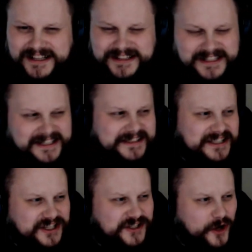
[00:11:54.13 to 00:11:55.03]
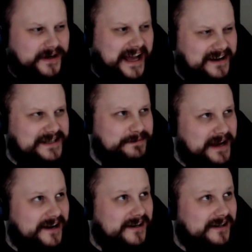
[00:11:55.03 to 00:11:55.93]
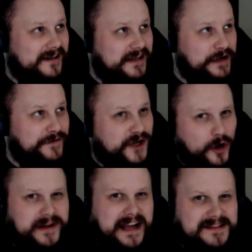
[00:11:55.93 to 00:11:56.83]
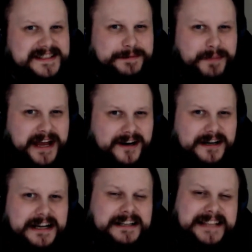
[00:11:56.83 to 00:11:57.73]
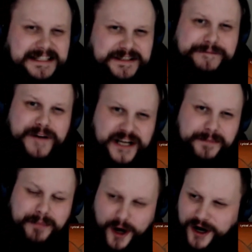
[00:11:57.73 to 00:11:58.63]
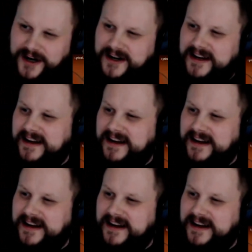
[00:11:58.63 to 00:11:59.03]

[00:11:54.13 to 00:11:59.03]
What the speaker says: Does a goat count as a mare? If a goat counts as a mare, that's a fucking bar.